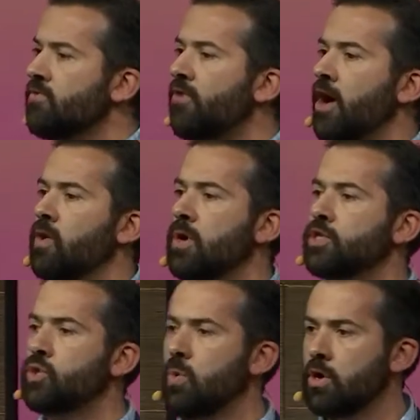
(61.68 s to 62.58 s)
find what
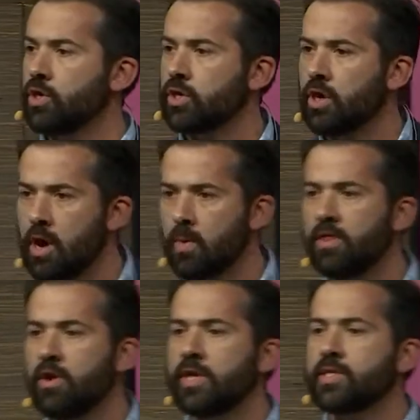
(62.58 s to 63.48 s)
to watch,
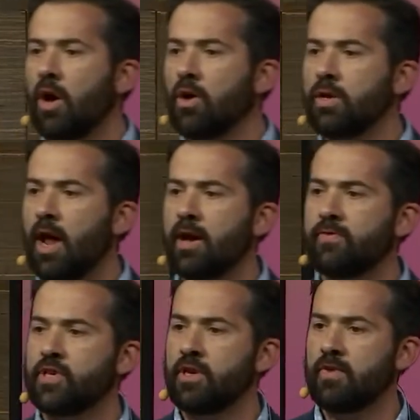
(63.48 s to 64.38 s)
whether it's on live
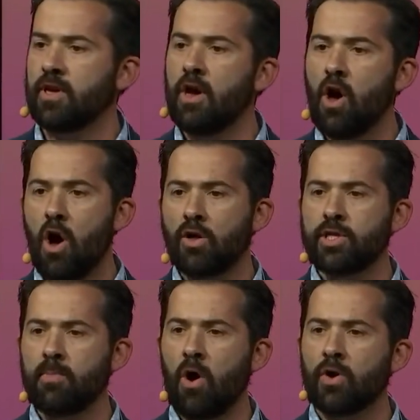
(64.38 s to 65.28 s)
TV, on
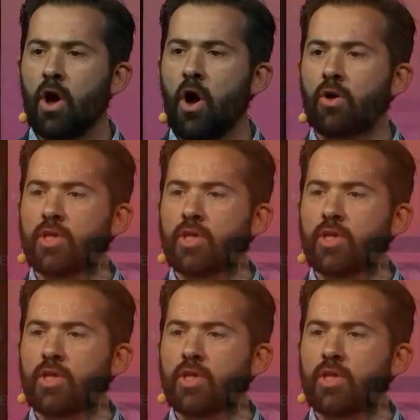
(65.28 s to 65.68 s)
demand, on